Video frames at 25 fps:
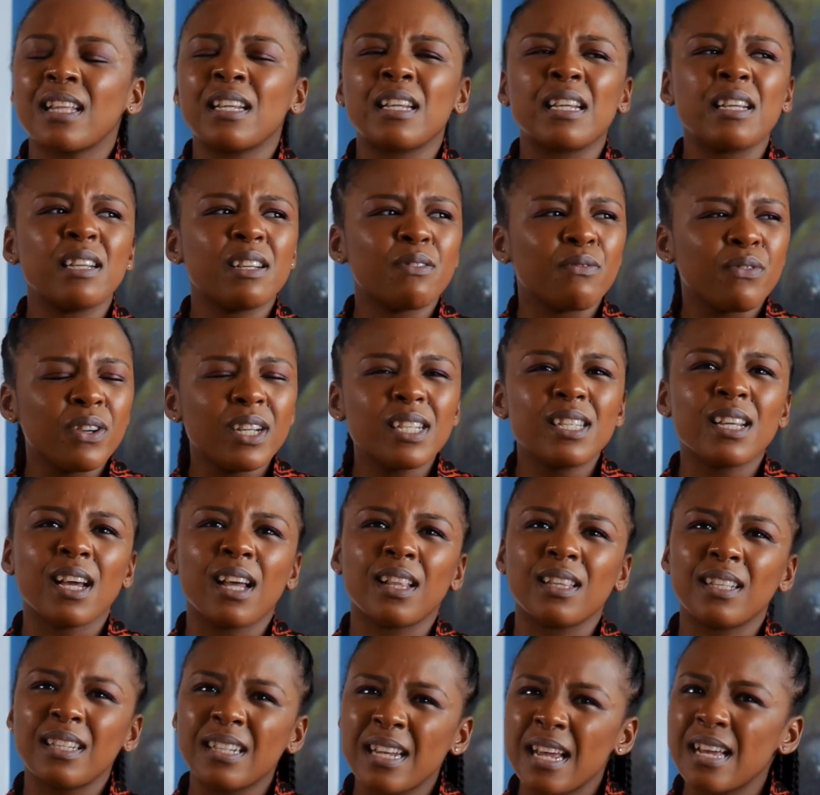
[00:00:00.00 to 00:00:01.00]
that
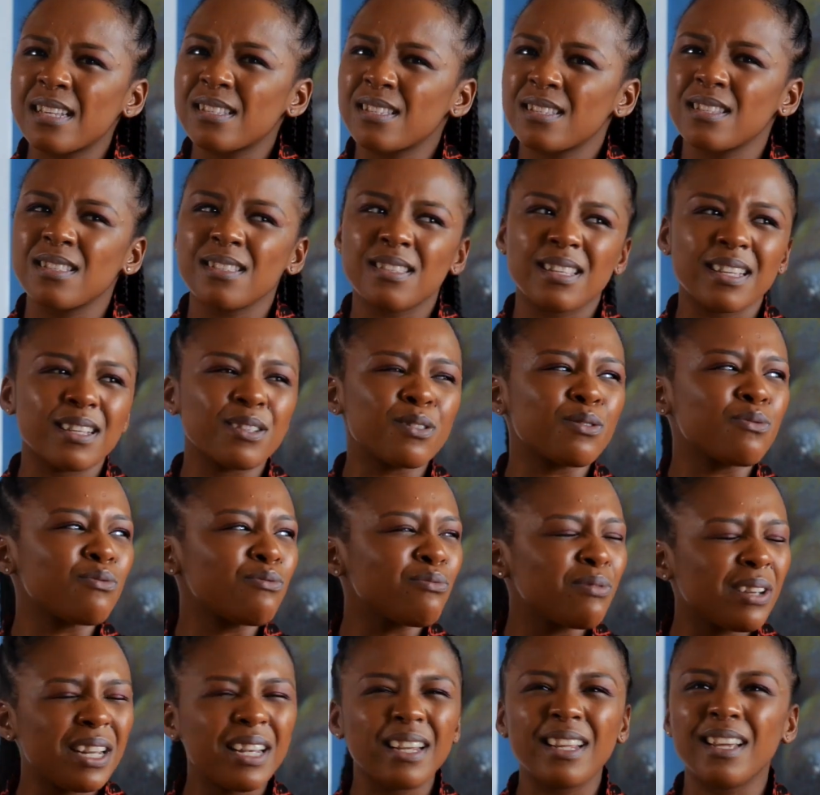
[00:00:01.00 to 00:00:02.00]
retail in essence is
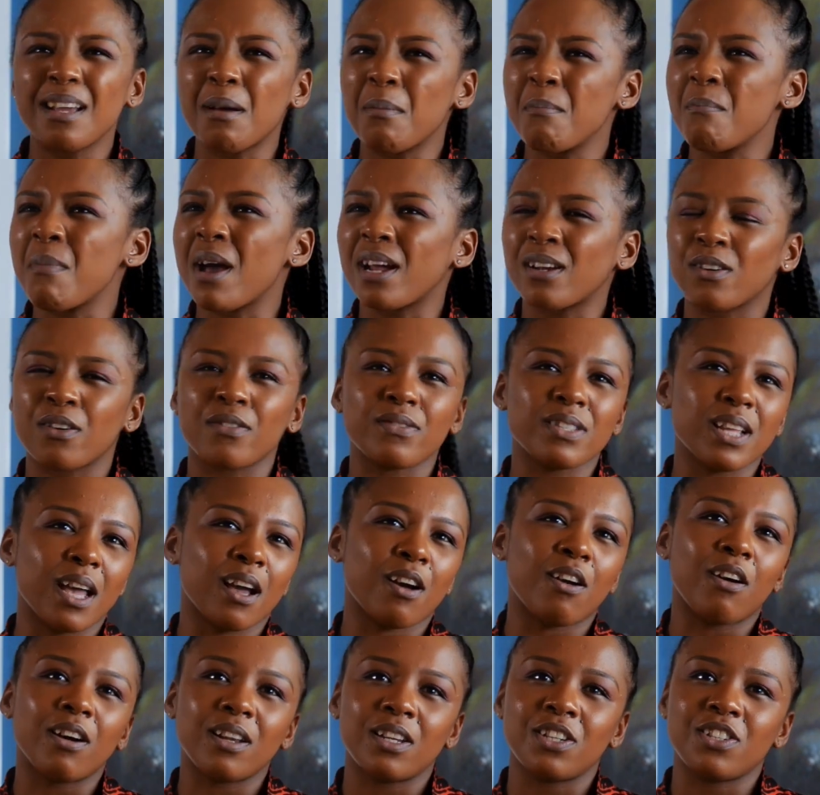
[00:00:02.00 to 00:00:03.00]
really a matter of
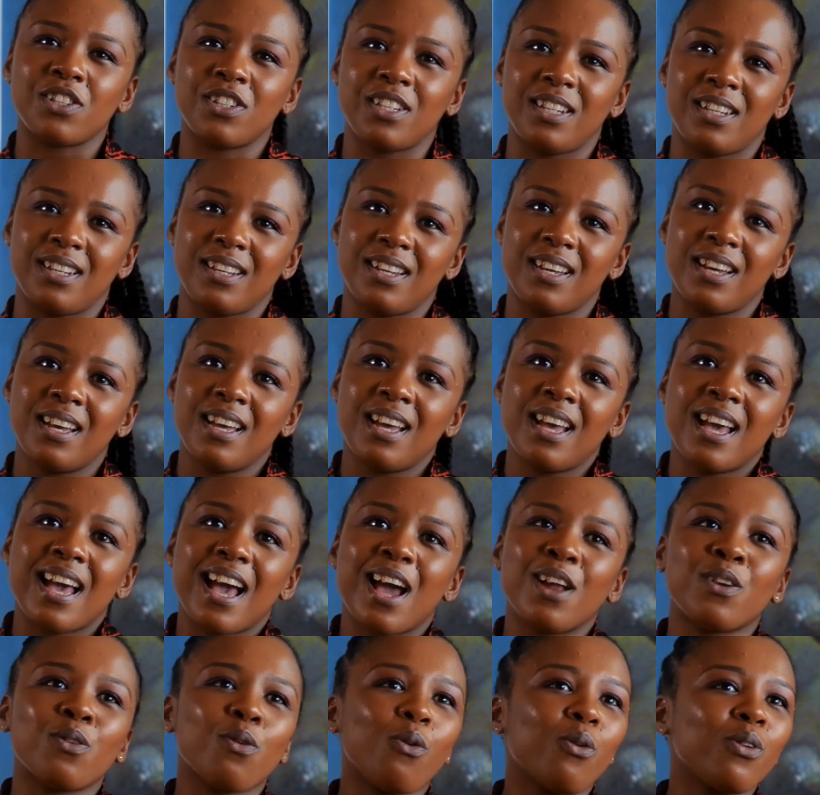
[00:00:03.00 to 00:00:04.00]
psychology.
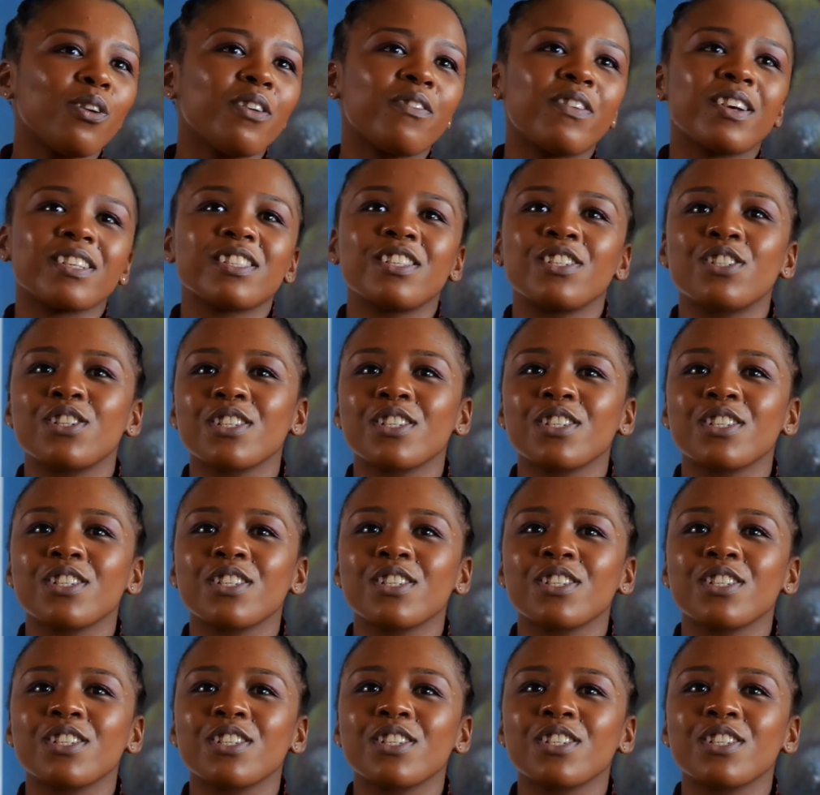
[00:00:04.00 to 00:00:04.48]
And all of us are